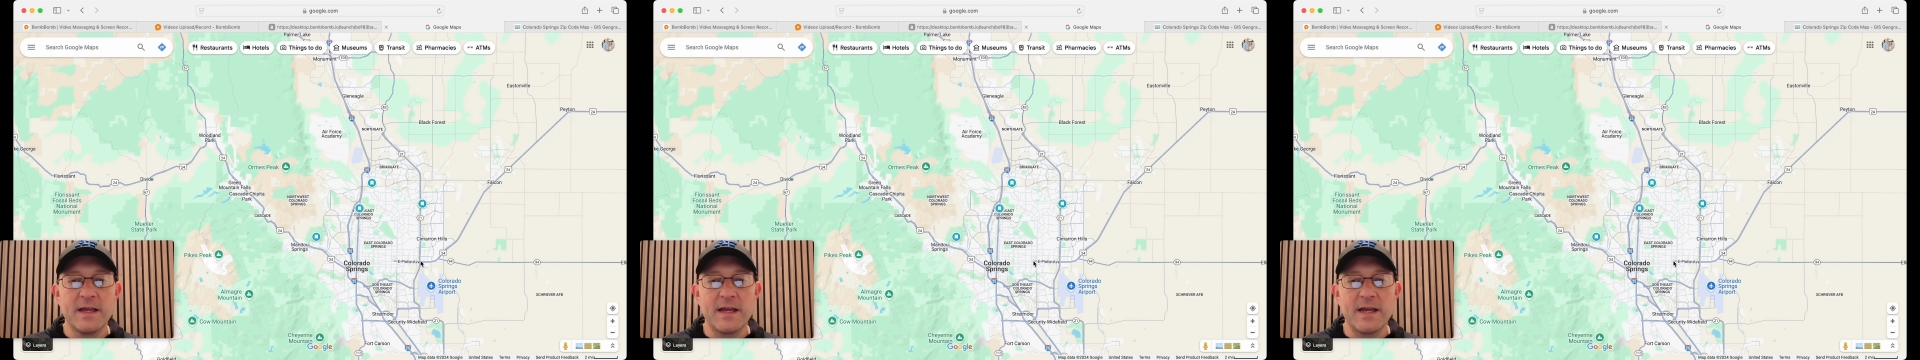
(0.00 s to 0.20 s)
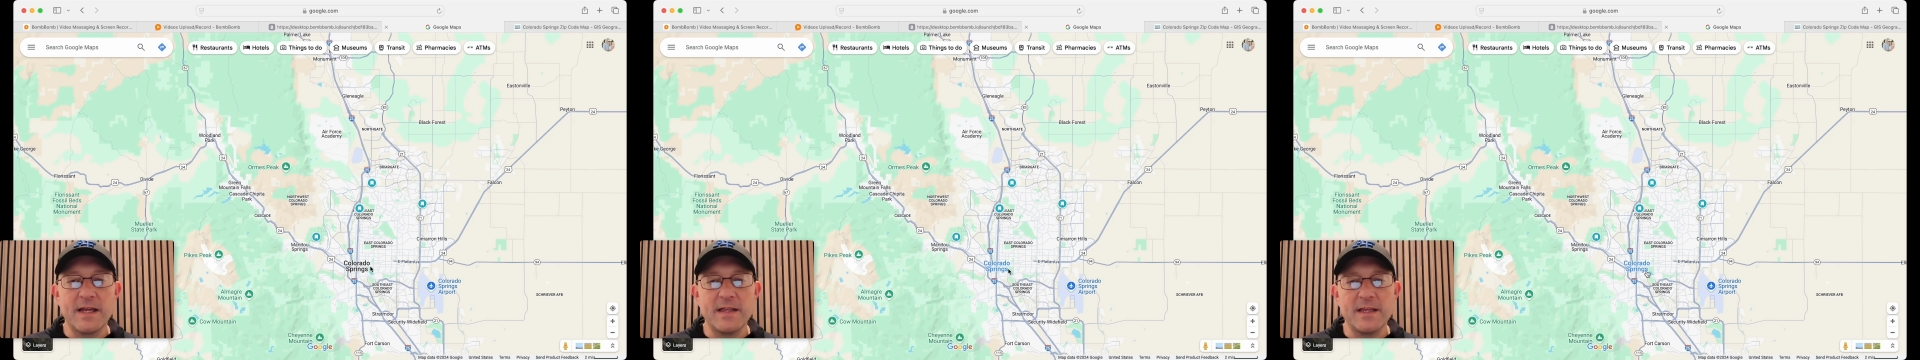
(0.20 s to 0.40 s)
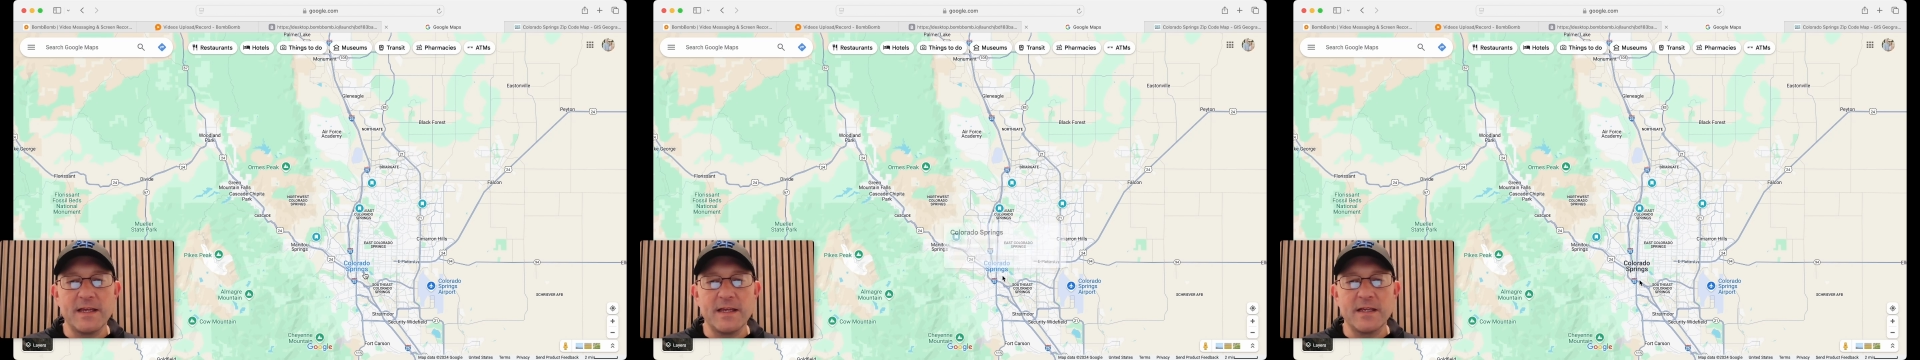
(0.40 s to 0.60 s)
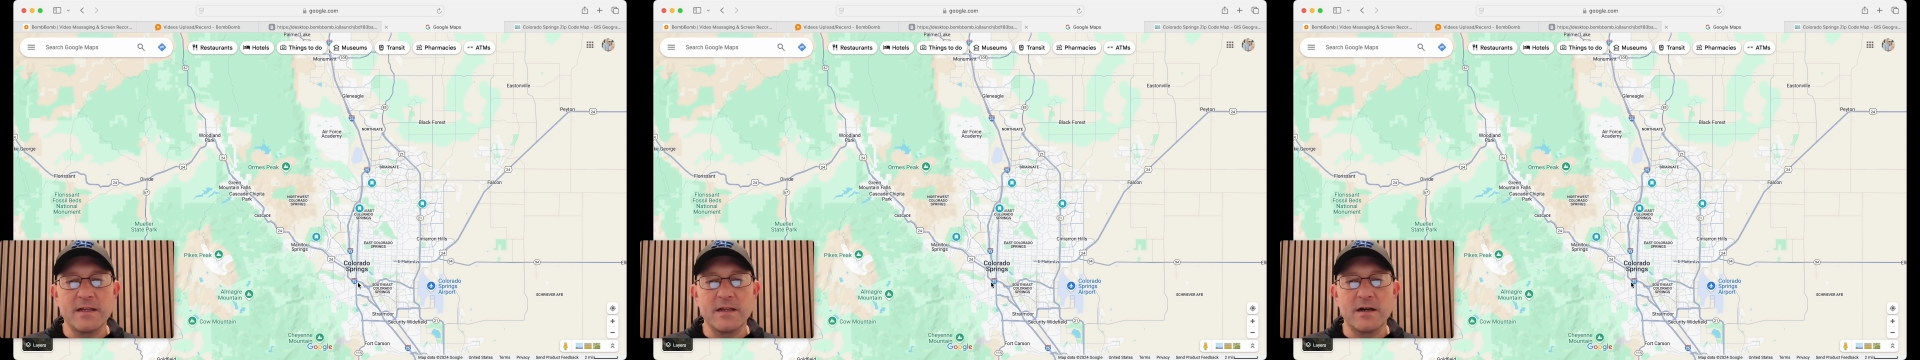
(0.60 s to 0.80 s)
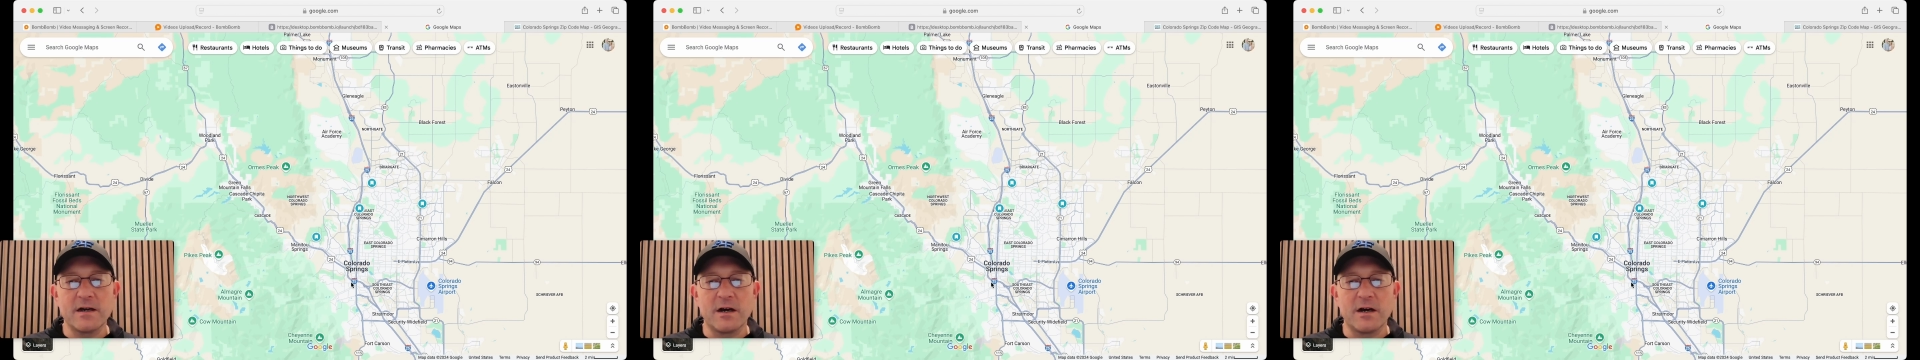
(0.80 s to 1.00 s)
And
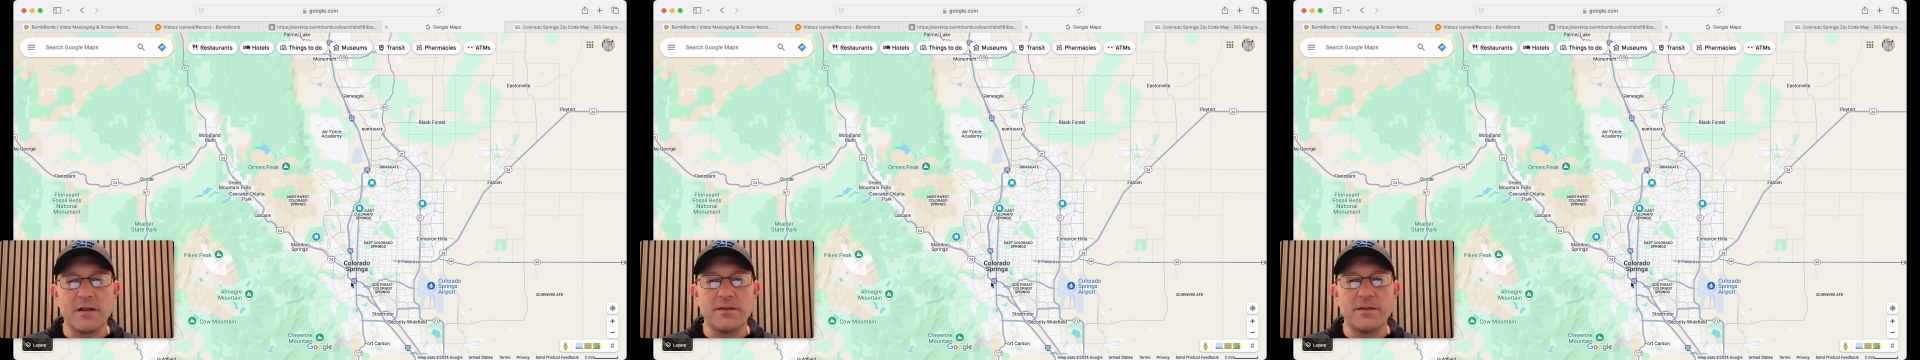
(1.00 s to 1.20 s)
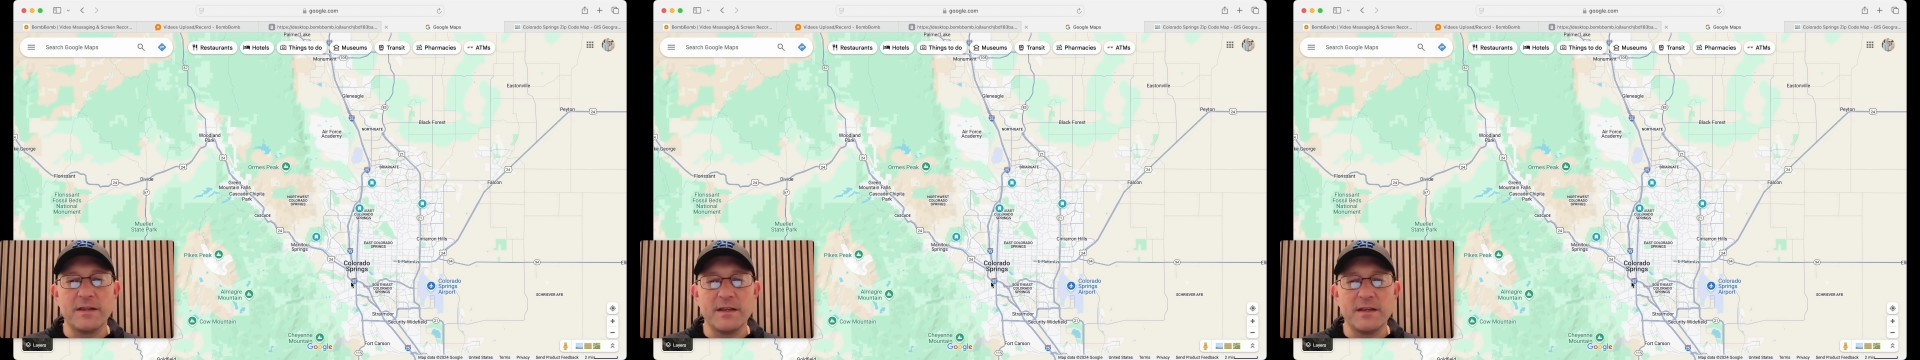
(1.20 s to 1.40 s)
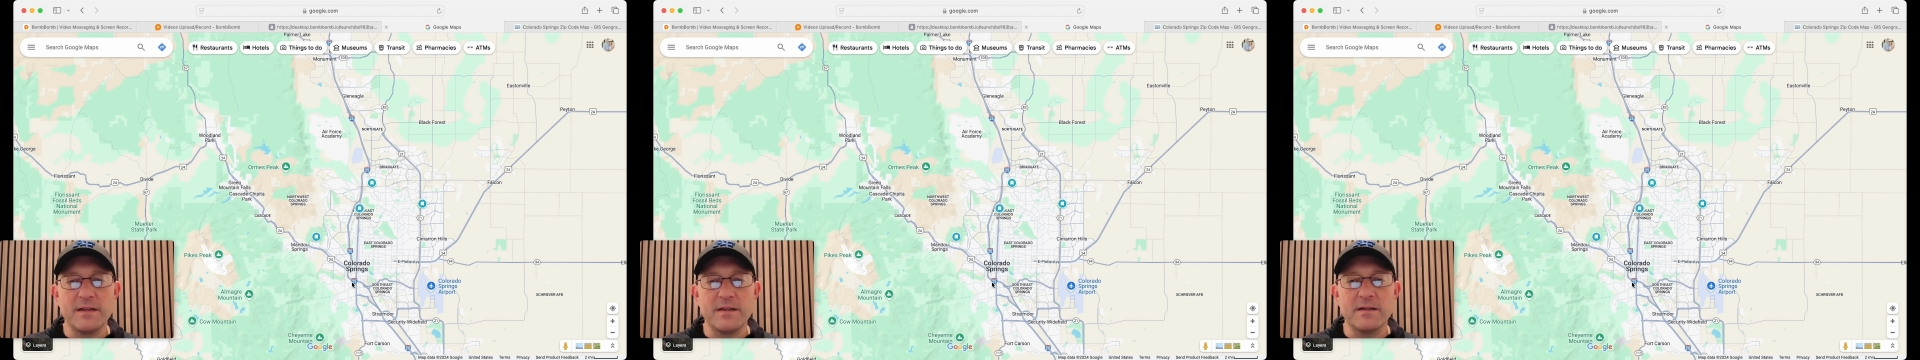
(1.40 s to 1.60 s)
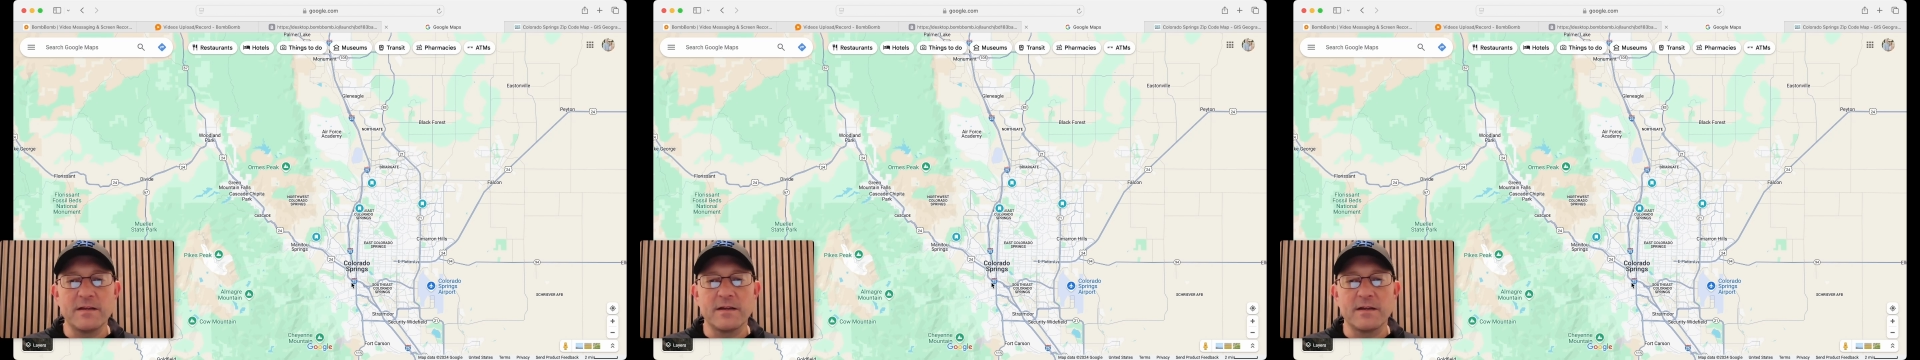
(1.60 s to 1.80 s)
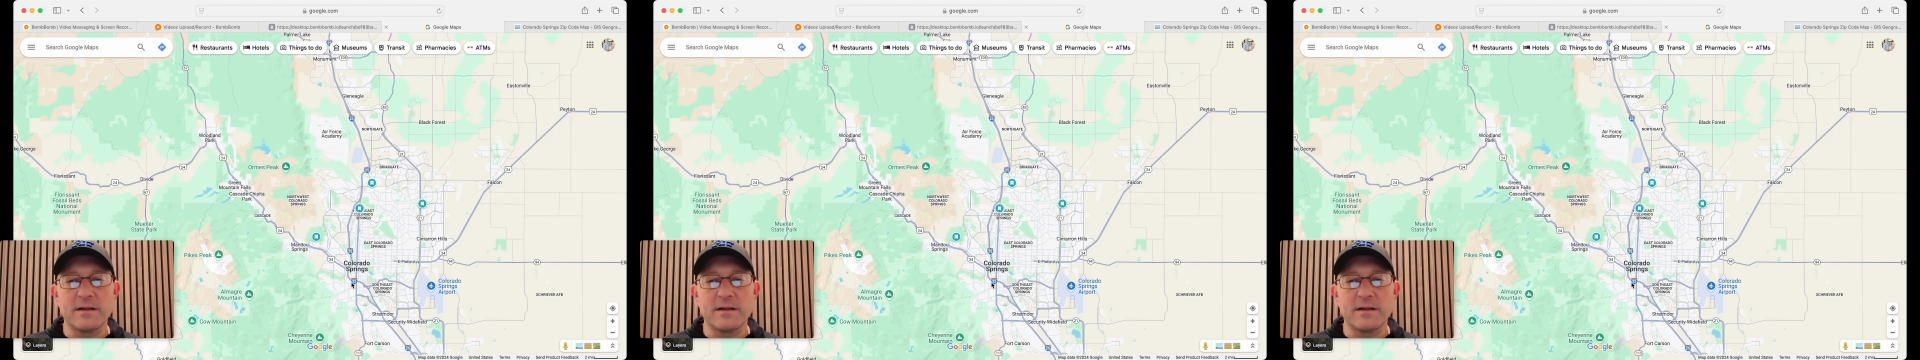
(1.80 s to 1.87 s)
then on the